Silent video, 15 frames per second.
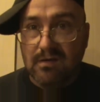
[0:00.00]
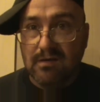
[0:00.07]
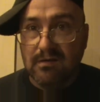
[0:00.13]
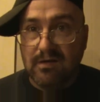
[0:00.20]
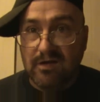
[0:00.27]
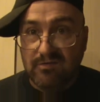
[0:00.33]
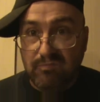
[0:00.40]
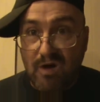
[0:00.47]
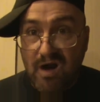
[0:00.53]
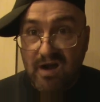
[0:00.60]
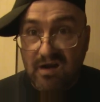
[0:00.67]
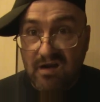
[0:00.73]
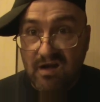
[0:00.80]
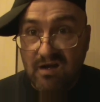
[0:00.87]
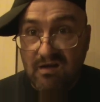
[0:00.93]
It's
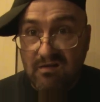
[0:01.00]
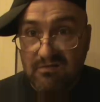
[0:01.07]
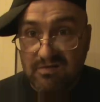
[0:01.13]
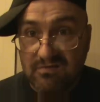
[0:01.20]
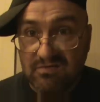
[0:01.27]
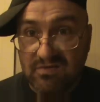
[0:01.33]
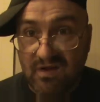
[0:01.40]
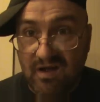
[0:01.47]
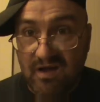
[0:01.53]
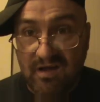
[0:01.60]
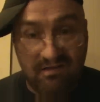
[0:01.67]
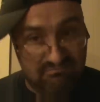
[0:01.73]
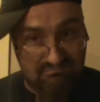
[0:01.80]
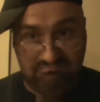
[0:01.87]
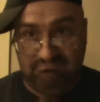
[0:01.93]
brand new, you
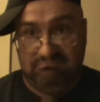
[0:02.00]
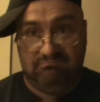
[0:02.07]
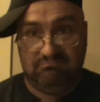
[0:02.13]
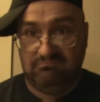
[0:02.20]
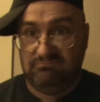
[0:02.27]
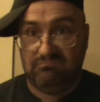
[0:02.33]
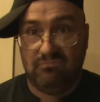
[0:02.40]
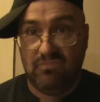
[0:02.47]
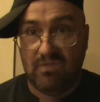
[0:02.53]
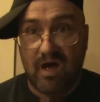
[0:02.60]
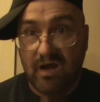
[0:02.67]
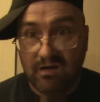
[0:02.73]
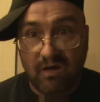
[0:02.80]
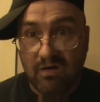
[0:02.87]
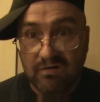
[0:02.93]
say. I
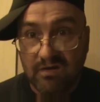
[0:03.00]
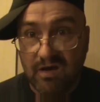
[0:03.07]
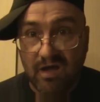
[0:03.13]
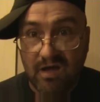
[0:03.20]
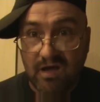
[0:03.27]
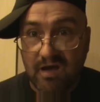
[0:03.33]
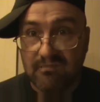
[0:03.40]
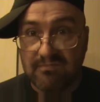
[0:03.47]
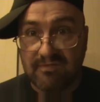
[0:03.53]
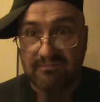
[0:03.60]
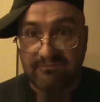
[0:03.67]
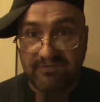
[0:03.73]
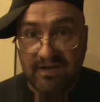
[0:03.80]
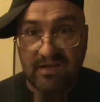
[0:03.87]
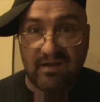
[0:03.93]
know you didn't give
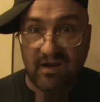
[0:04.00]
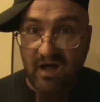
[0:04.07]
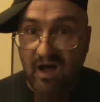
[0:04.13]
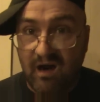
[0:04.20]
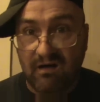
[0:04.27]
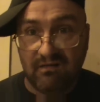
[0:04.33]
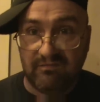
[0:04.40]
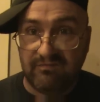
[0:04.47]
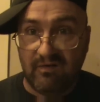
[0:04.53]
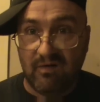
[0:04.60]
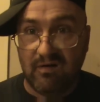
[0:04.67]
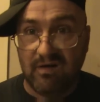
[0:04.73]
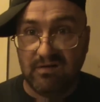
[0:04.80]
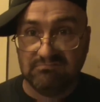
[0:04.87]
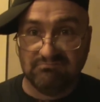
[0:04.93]
up $50
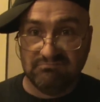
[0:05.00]
for it.